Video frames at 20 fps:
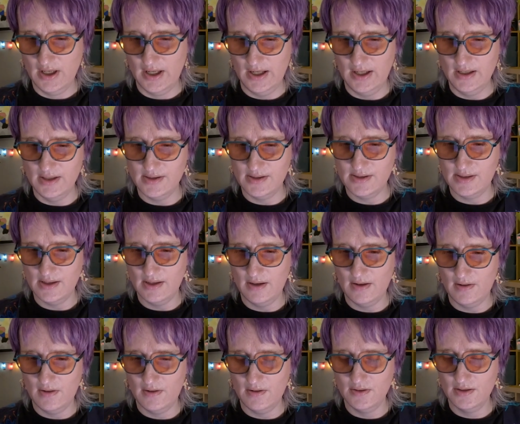It's
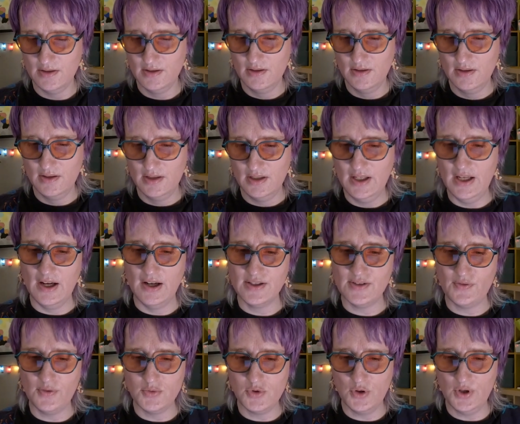uh, yeah,
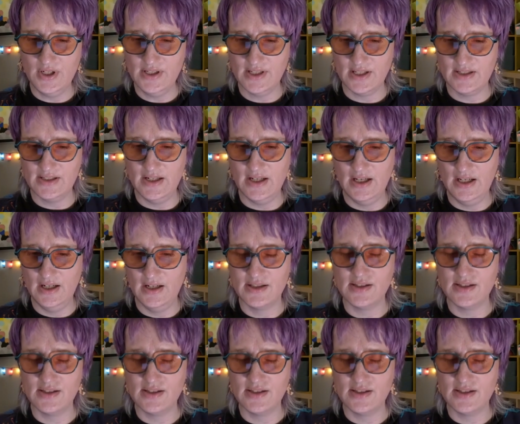it's from twenty sixteen.